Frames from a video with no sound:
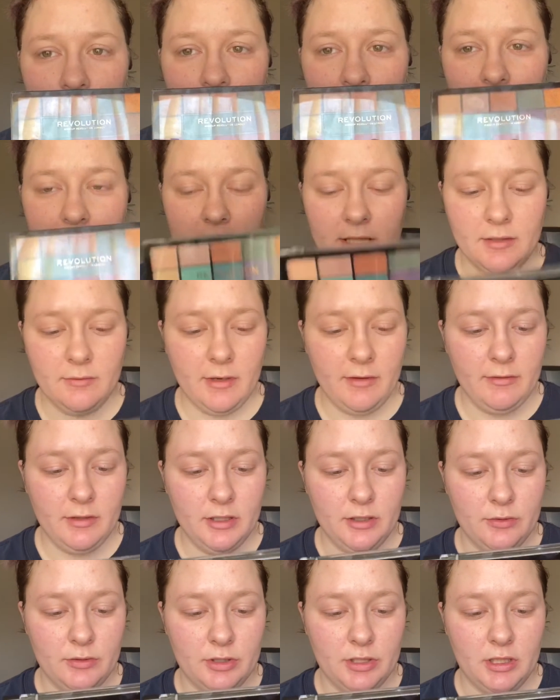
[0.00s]
It's the
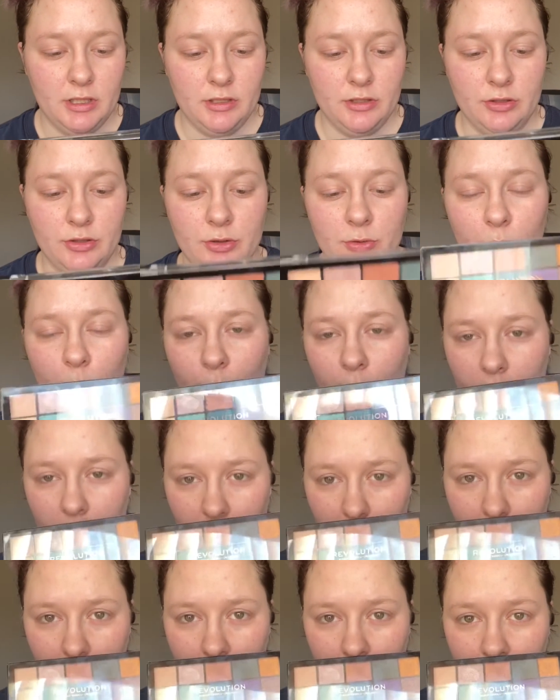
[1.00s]
Revolution
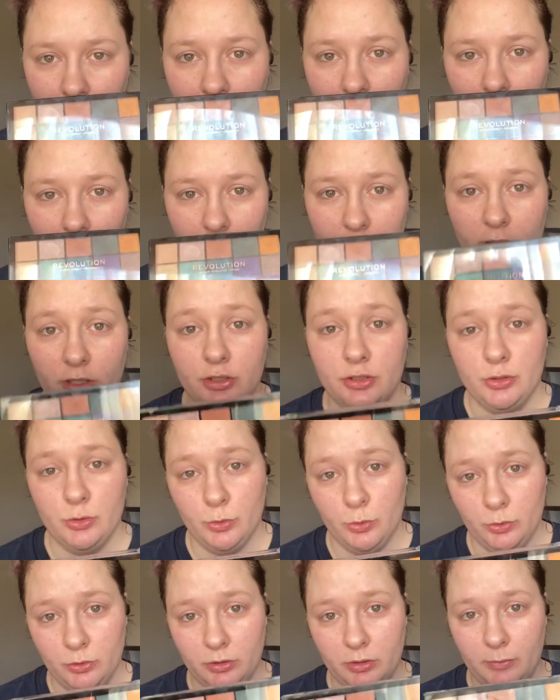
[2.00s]
Reloaded
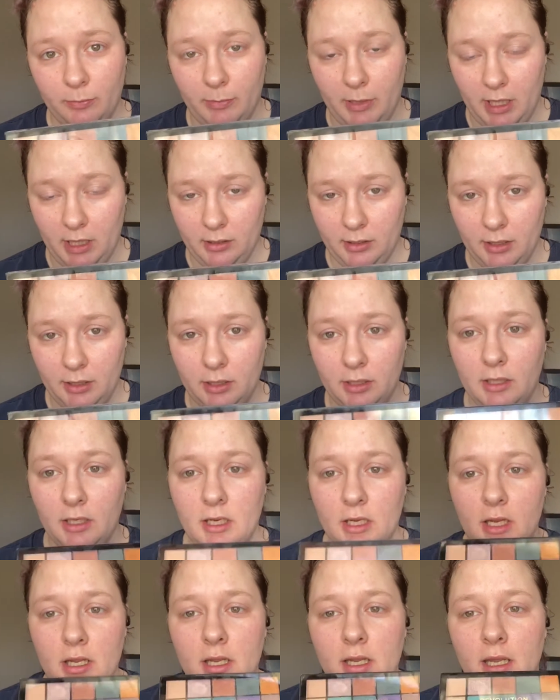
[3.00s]
Jeweled palette.
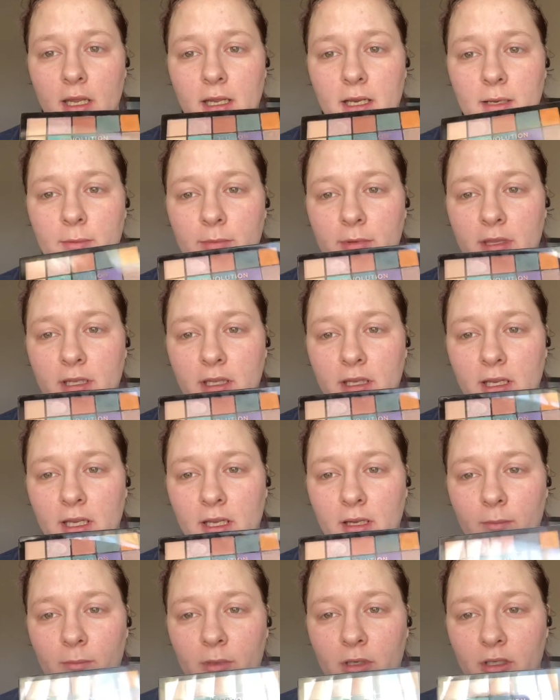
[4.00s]
And I'm thinking
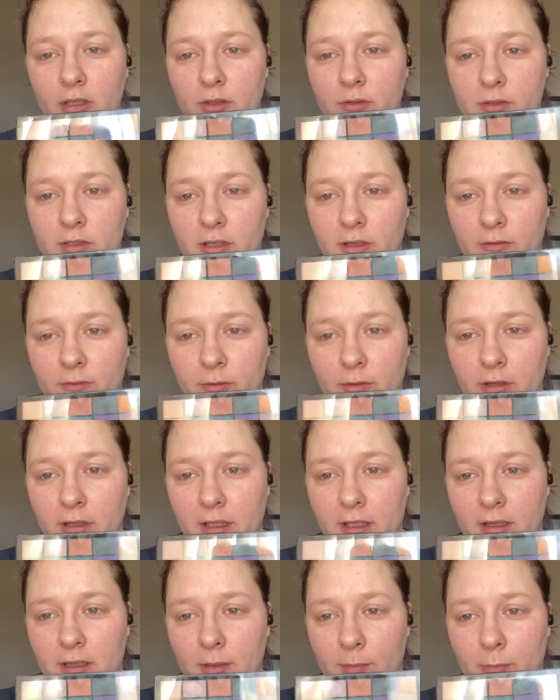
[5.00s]
I'm gonna do stuff with
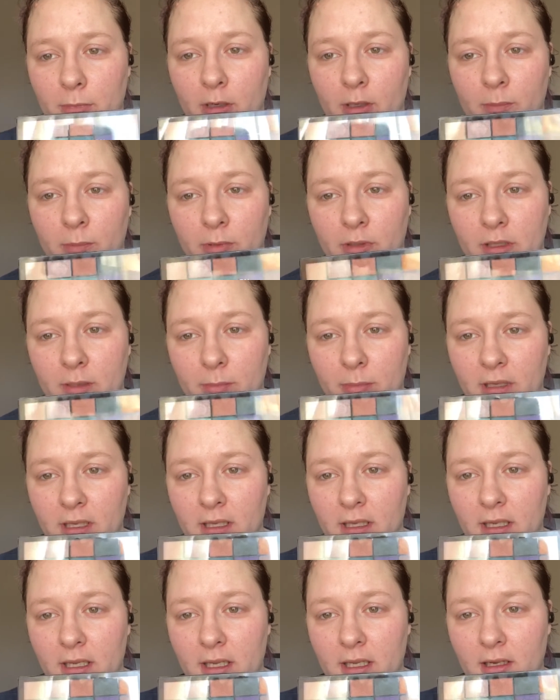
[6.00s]
like the purpley
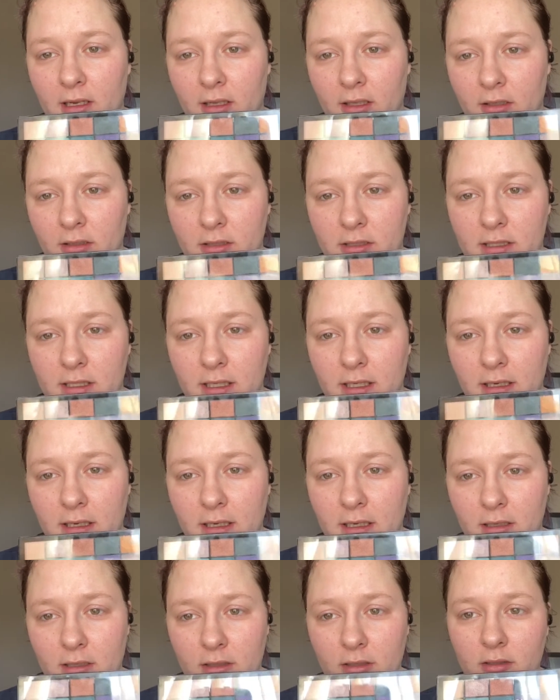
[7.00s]
pinky colors today.
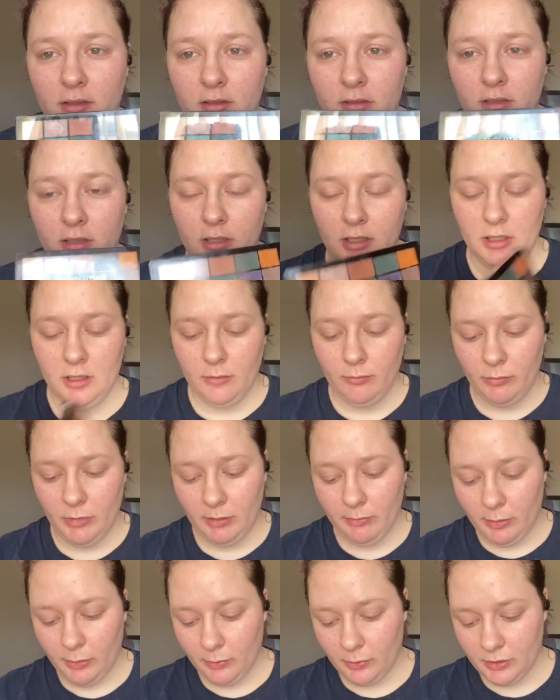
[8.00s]

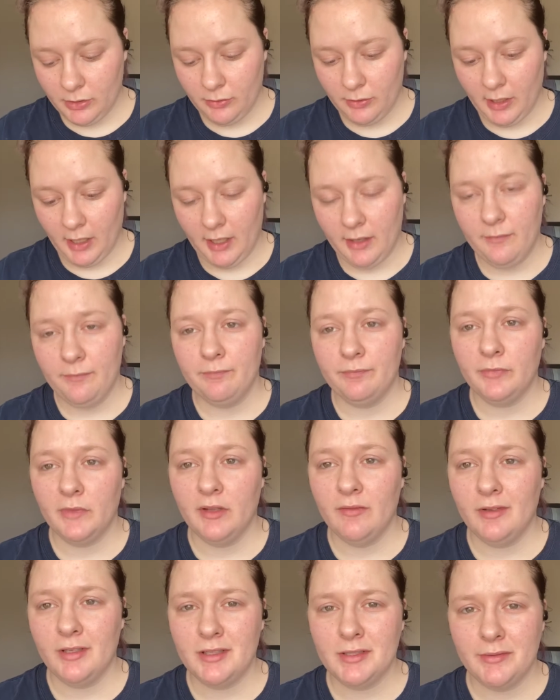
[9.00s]
Maybe we'll do that. If
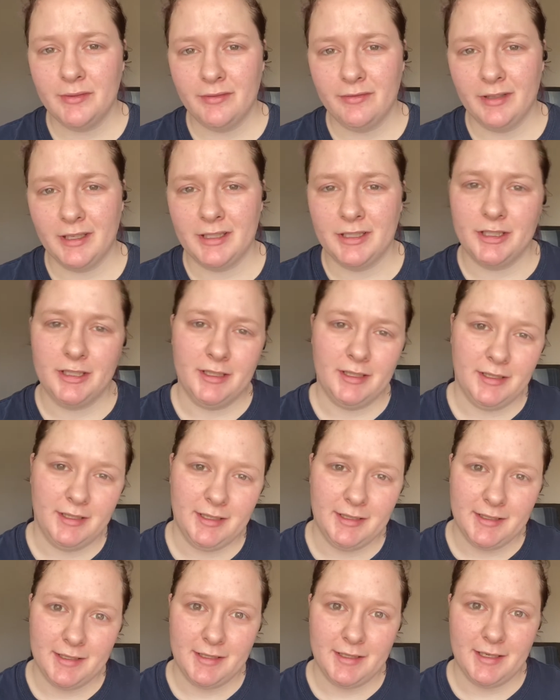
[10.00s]
there's a reflection,
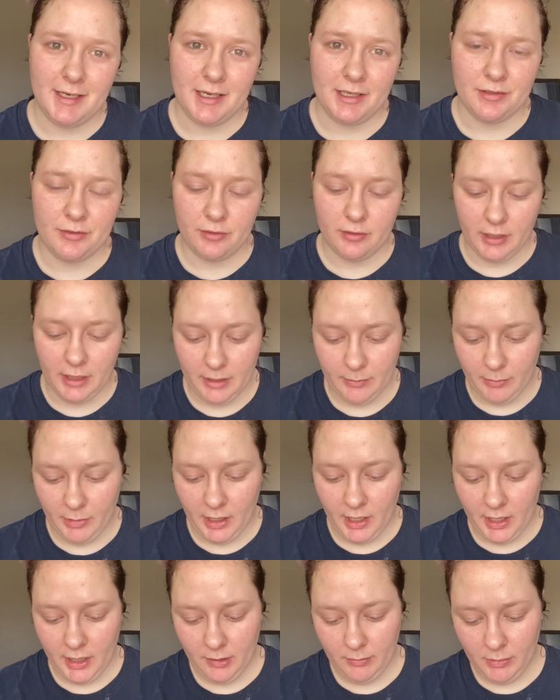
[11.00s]
it's the natural light
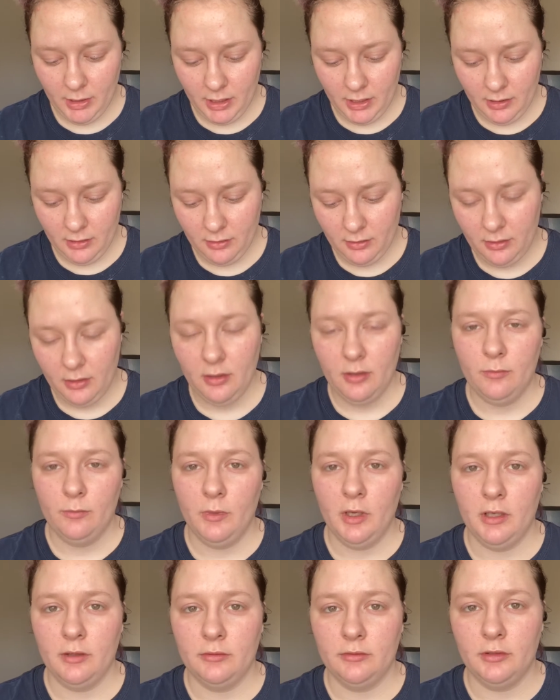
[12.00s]
behind me.
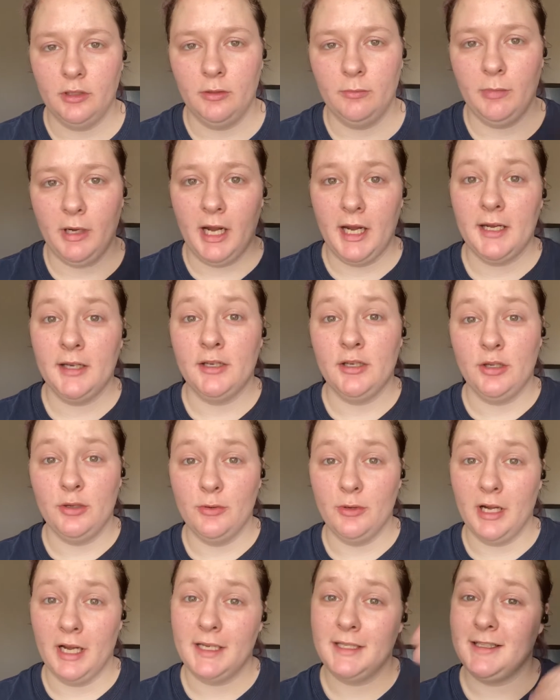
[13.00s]
Well, no, behind you
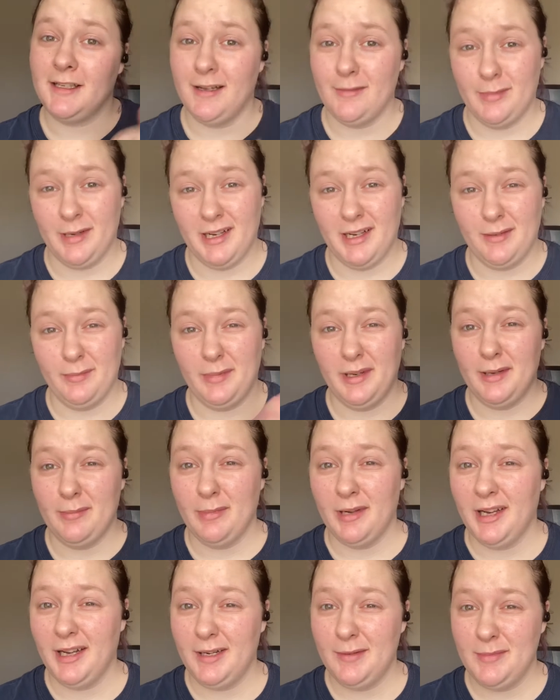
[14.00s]
guys, not behind me.
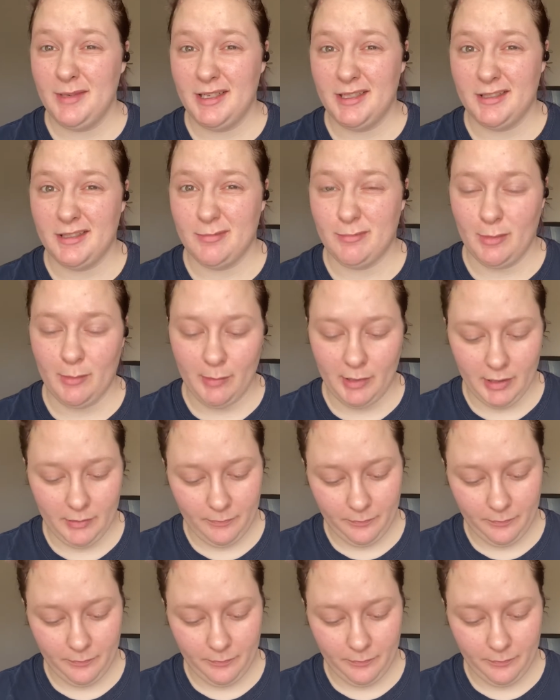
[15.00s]
Behind me is just my bed.